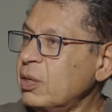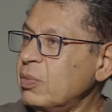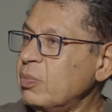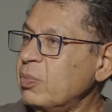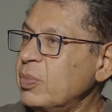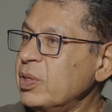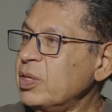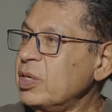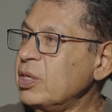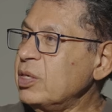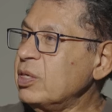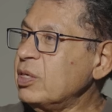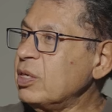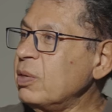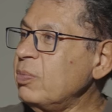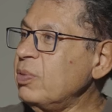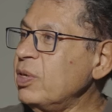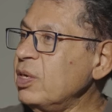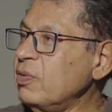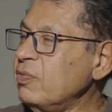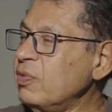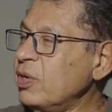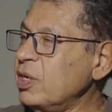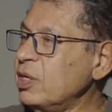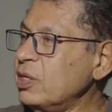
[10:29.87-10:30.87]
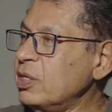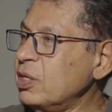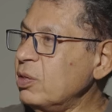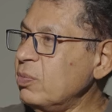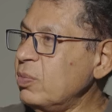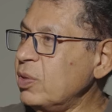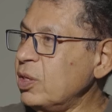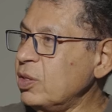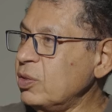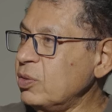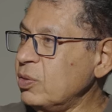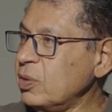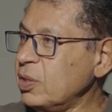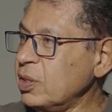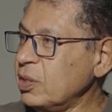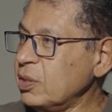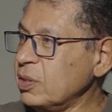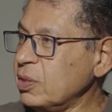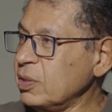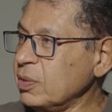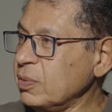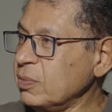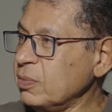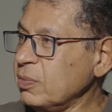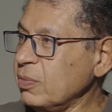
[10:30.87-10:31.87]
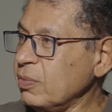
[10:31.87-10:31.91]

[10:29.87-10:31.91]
but there's something very similar to this.